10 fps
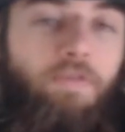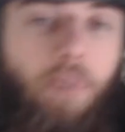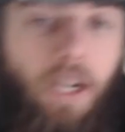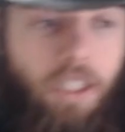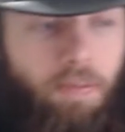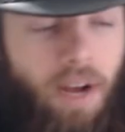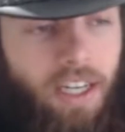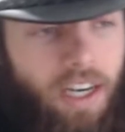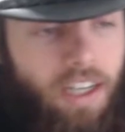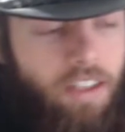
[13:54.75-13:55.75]
much better
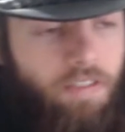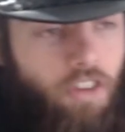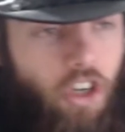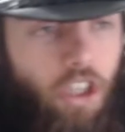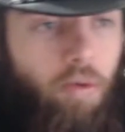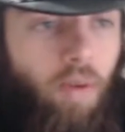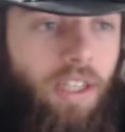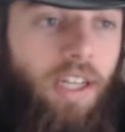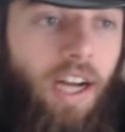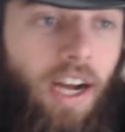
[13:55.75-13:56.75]
than in the first
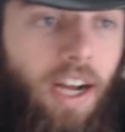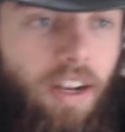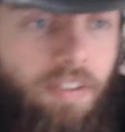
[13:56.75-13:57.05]
one uh, kind of